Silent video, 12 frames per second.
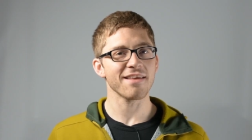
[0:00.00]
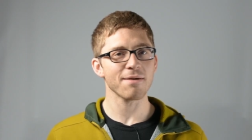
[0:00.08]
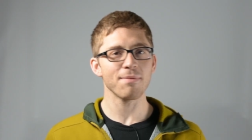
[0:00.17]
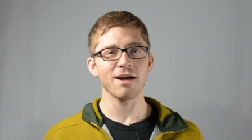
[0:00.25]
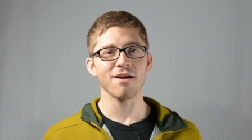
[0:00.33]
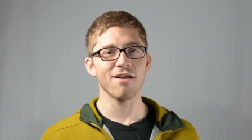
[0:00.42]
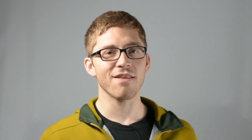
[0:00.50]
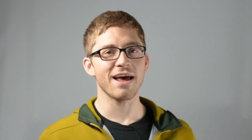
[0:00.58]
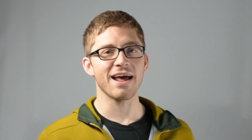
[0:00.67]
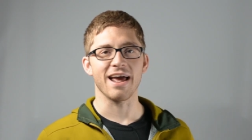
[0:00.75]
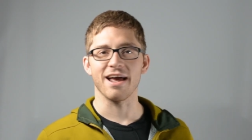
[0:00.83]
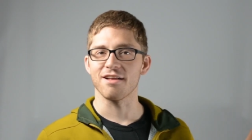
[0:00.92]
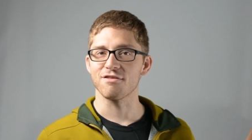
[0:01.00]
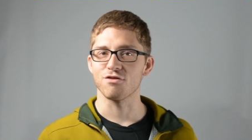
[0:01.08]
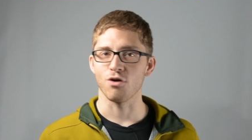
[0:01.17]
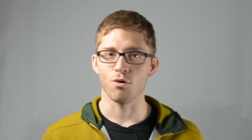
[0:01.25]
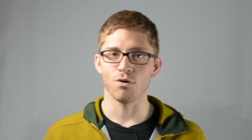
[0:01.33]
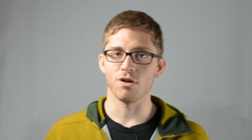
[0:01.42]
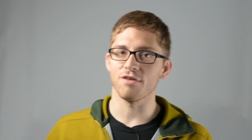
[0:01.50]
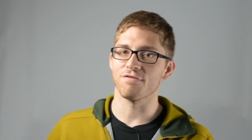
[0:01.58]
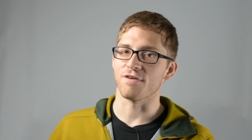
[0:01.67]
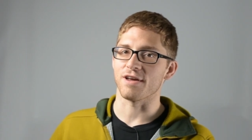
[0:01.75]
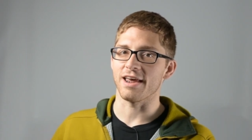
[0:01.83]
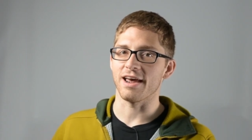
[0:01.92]
think about all that and totally
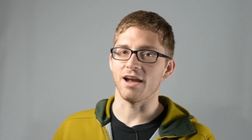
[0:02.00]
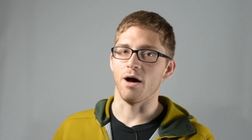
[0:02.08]
forget